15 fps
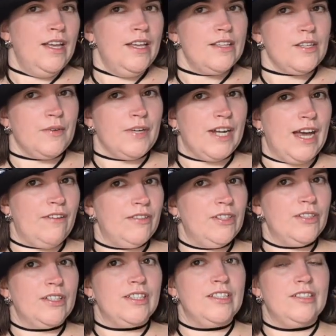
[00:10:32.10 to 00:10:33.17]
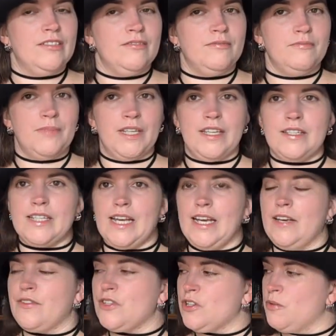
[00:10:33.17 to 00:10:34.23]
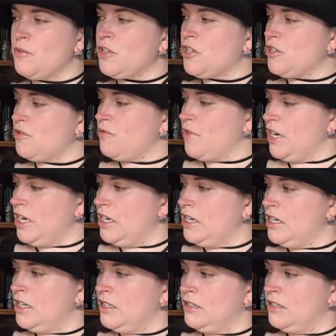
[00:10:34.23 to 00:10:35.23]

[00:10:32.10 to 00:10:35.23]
So I'm going to have a look because I have so much to read.